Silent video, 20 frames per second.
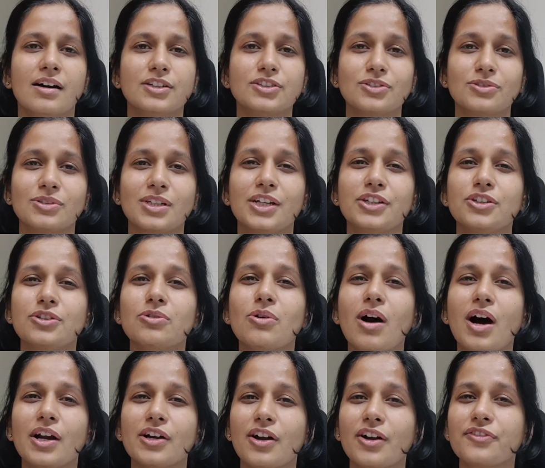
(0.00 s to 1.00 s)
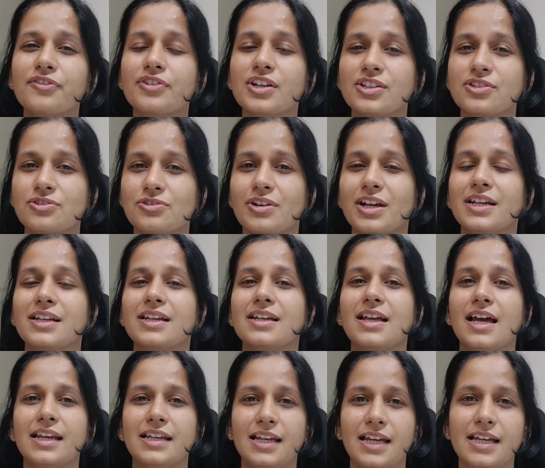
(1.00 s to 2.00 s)
so that you are not
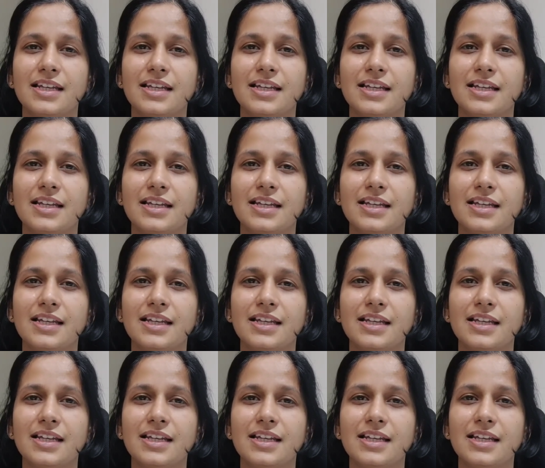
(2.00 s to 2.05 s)
frustrated and